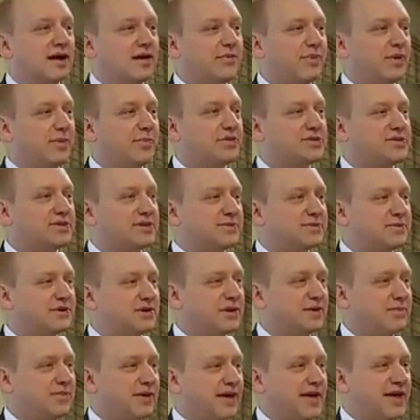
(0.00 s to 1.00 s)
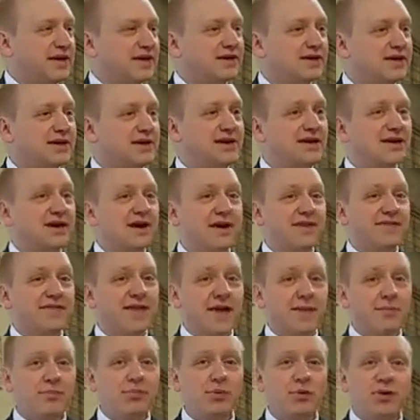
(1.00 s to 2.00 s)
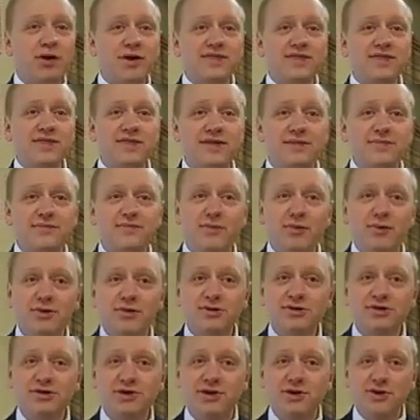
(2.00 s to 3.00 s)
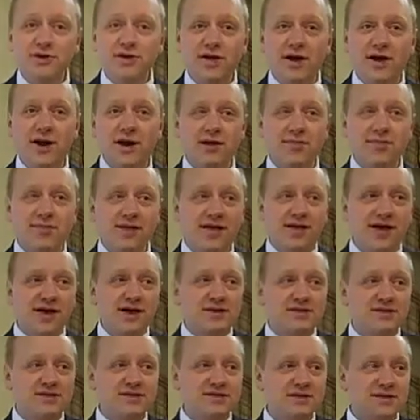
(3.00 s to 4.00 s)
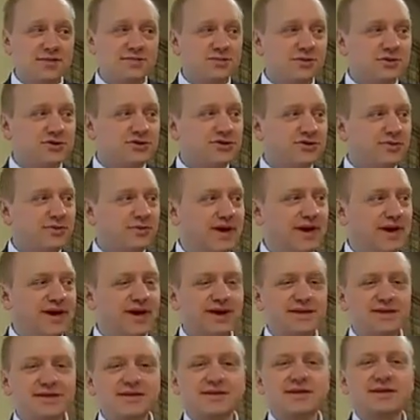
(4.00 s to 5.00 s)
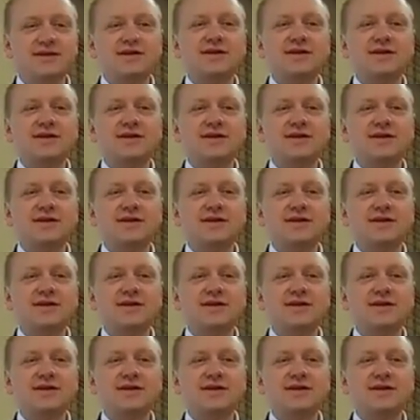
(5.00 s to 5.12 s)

membership to debate. At that point, the motion no longer belongs to the person who made it.